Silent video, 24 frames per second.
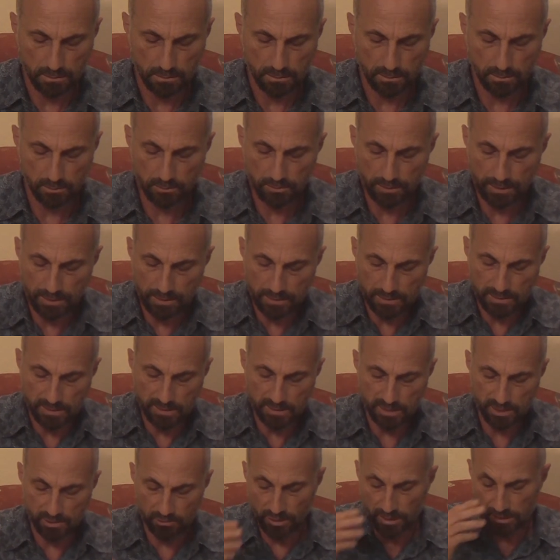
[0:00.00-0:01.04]
I don't think it's
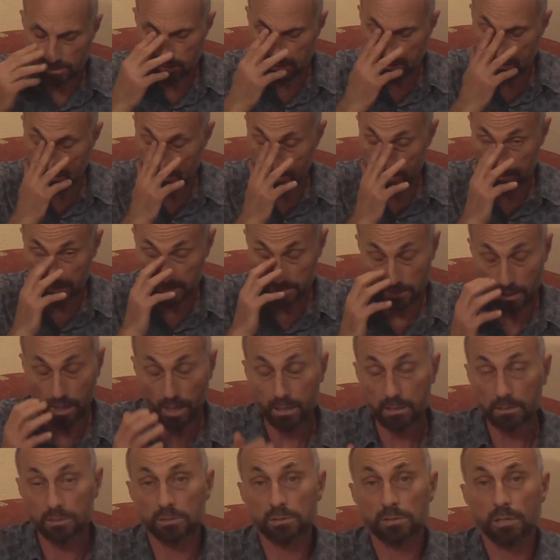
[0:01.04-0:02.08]
a stretch to say that
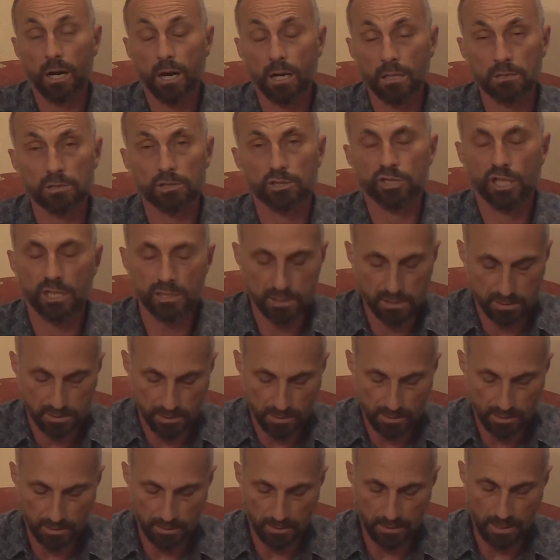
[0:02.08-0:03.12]
doctors are
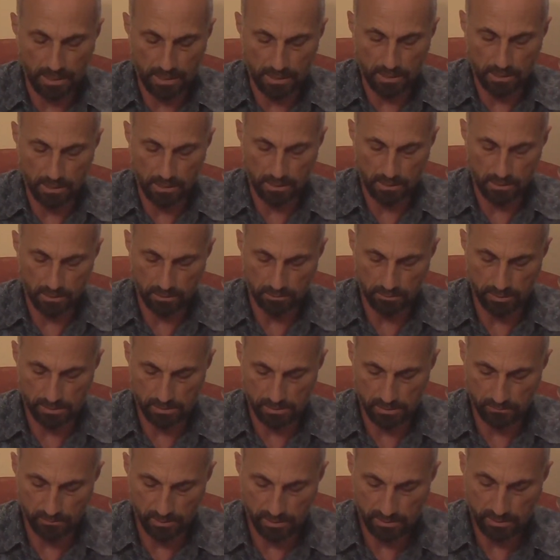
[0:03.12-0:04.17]
just like the
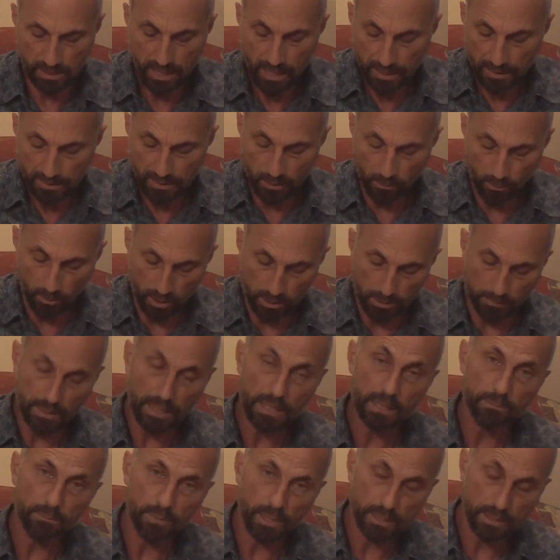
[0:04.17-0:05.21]
rest of us. They want to
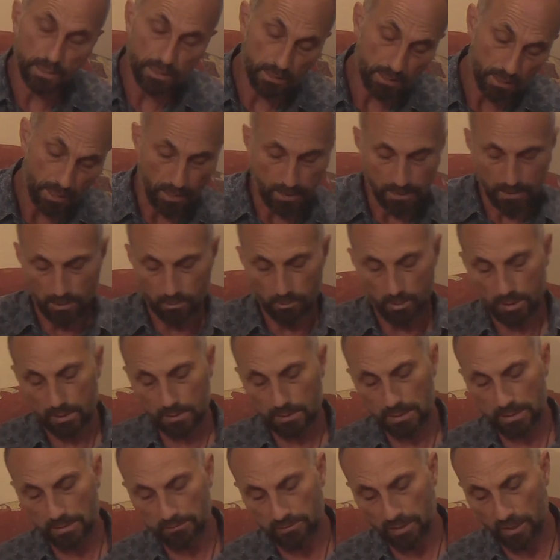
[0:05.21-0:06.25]
make money, they want
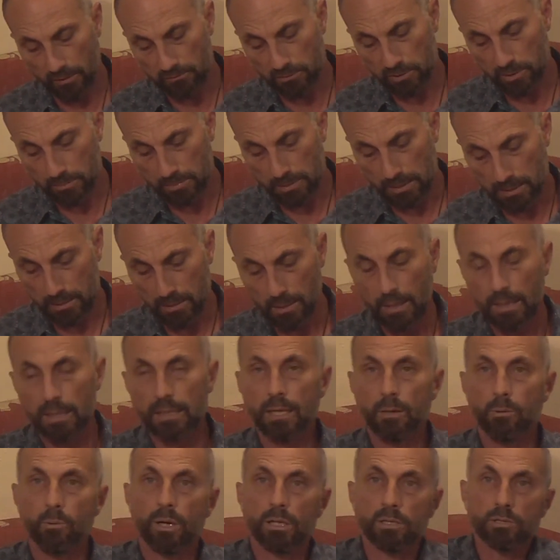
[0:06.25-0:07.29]
to live comfortably,
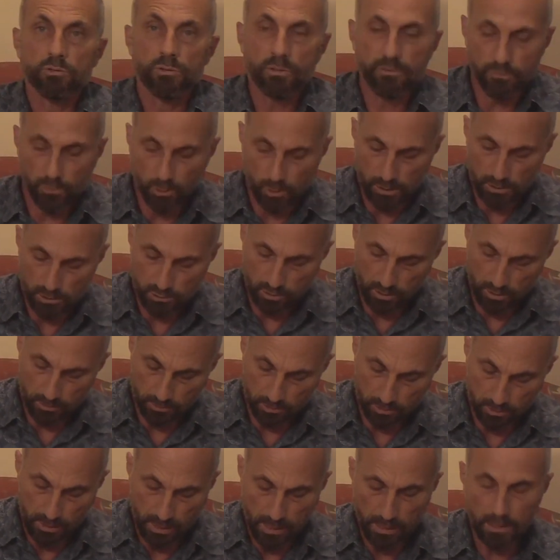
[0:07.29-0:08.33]
they want to avoid
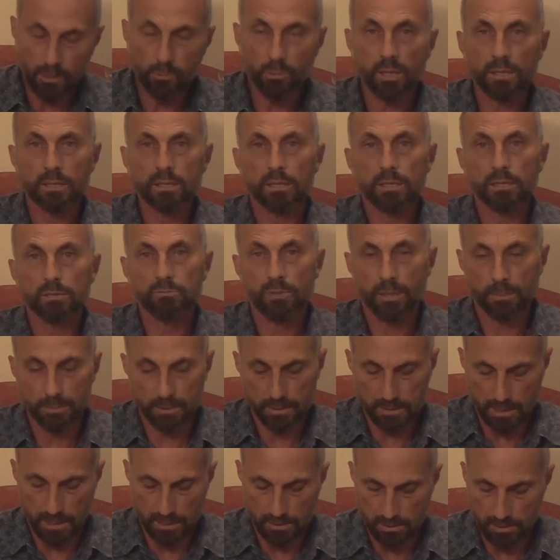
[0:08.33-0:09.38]
trouble, they want a good
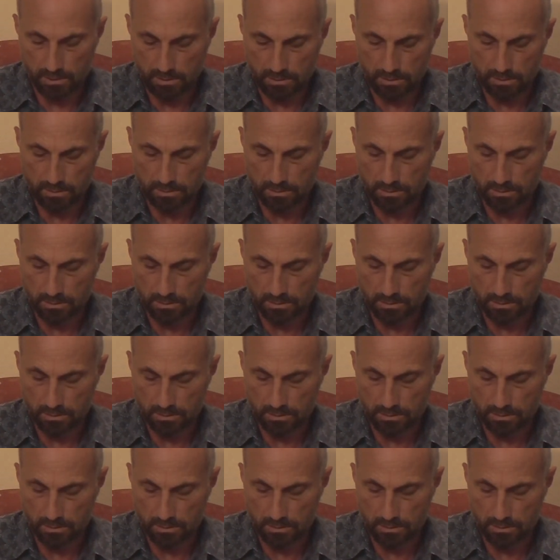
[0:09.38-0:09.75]
reputation.